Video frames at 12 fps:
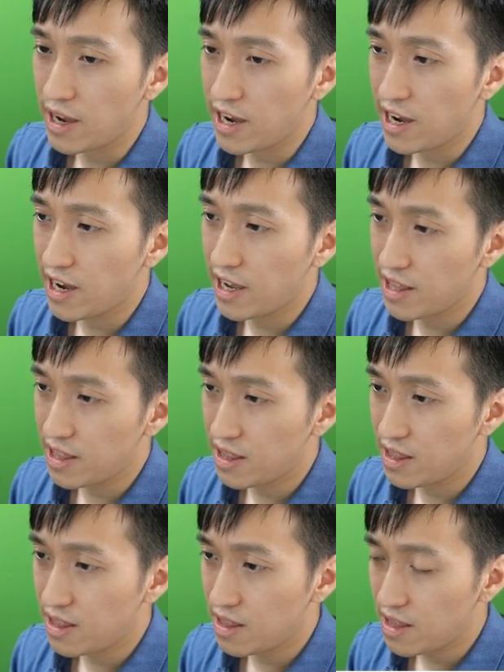
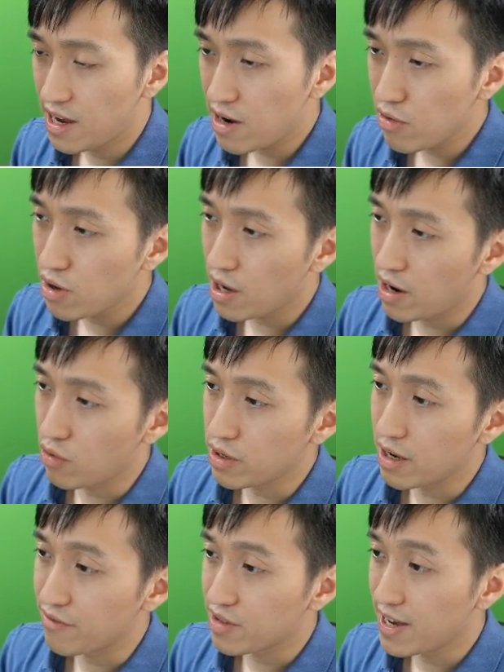and now I
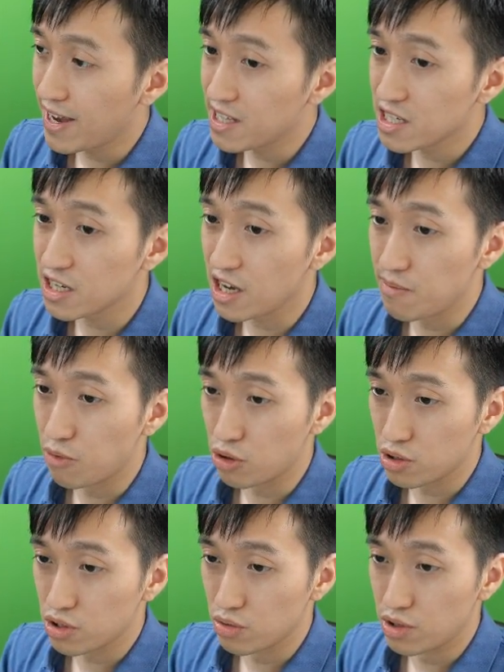only have 10
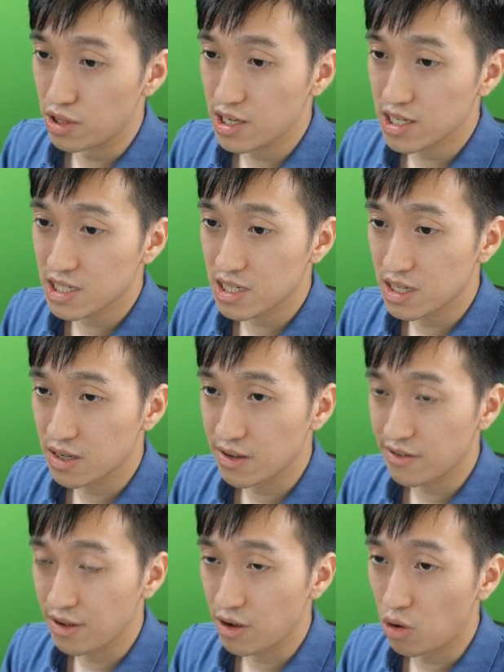skateboards, so this
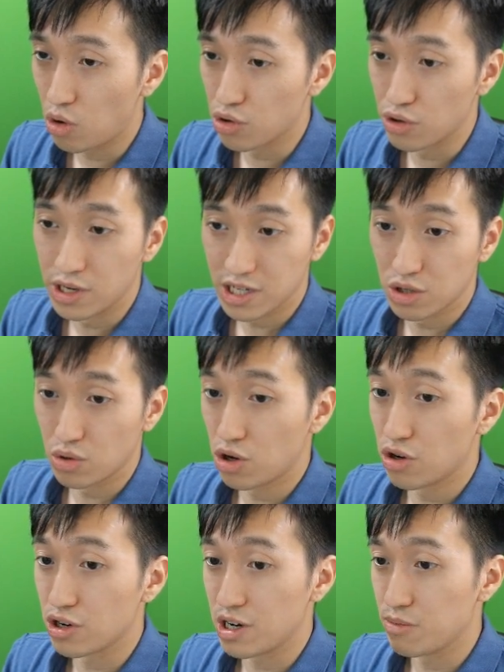order is no
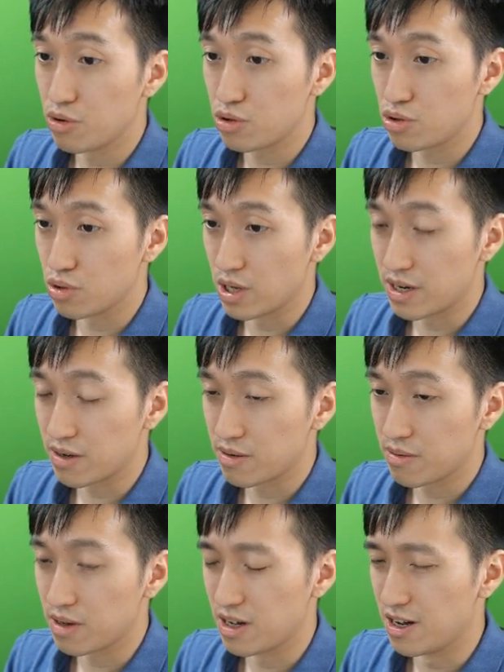longer able to like
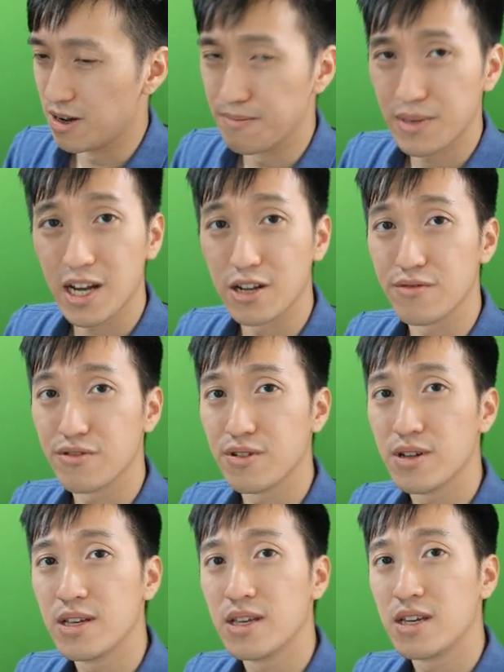kind of